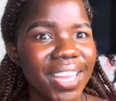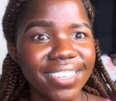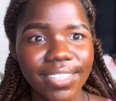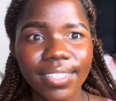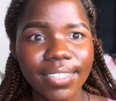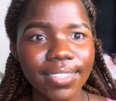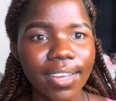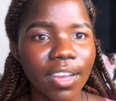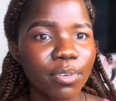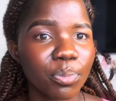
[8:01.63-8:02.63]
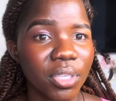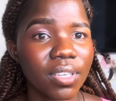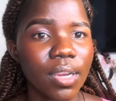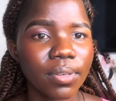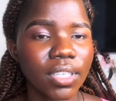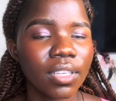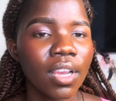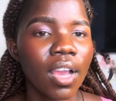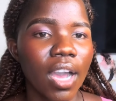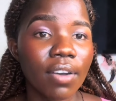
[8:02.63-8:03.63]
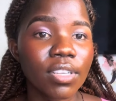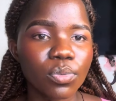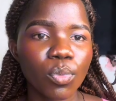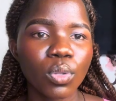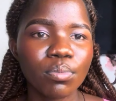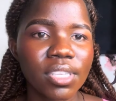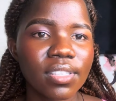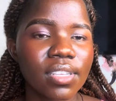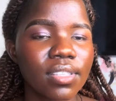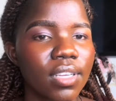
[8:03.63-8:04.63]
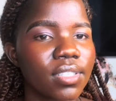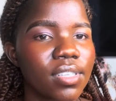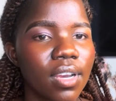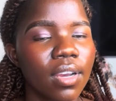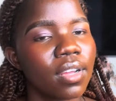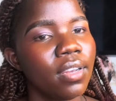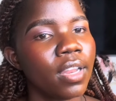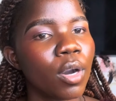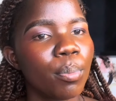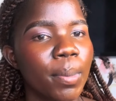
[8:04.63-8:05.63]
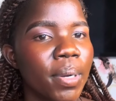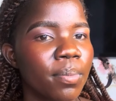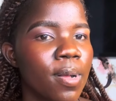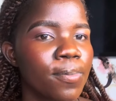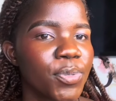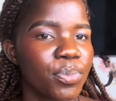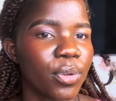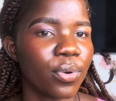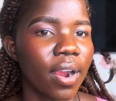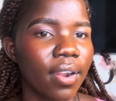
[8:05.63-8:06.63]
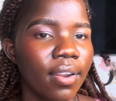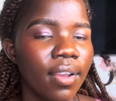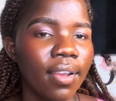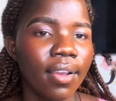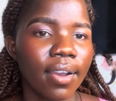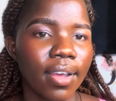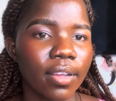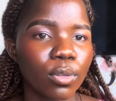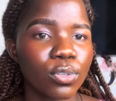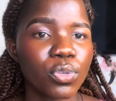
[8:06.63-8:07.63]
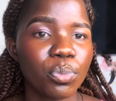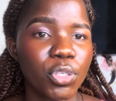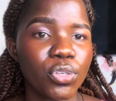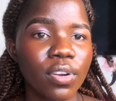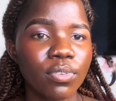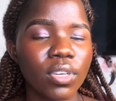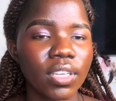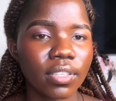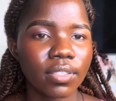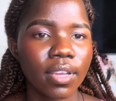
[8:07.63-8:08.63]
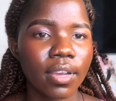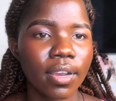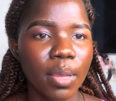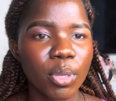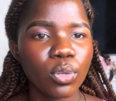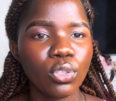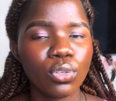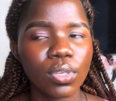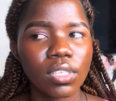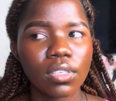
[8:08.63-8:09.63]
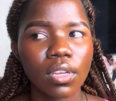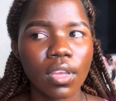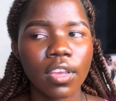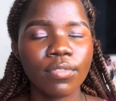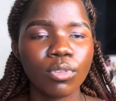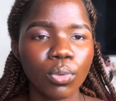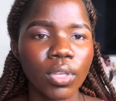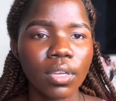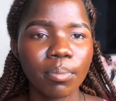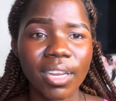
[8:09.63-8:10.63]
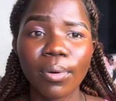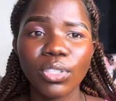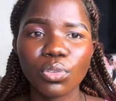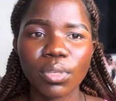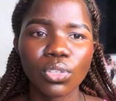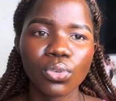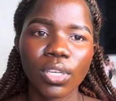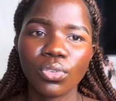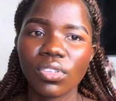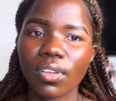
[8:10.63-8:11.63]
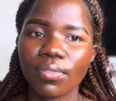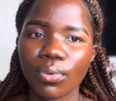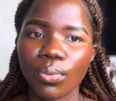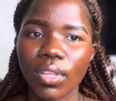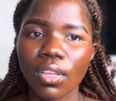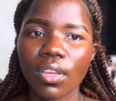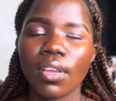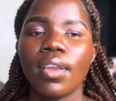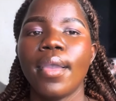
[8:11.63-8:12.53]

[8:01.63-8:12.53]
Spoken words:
I dig, I have a piggery, I have a small business that now my mom helps me run, and I will also be traveling there. I may not do it every week, but I want to make sure I do it every week.